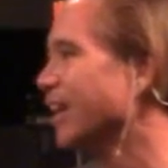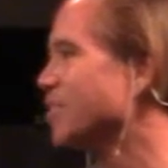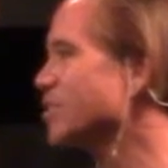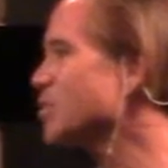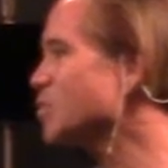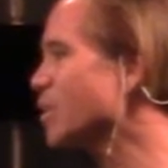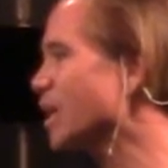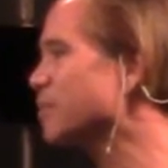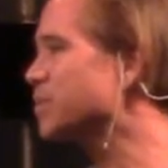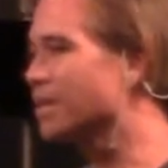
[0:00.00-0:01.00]
And this is what
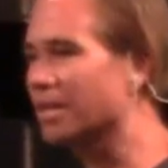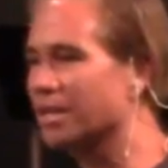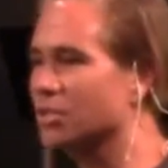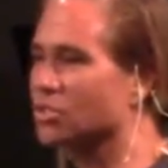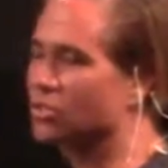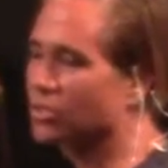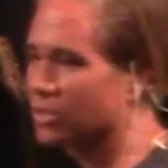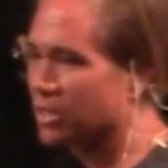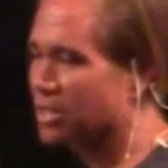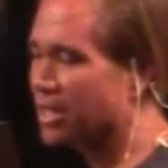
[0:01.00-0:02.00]
I'm telling us
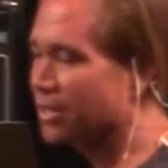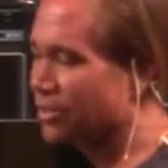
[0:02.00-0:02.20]
to tonight.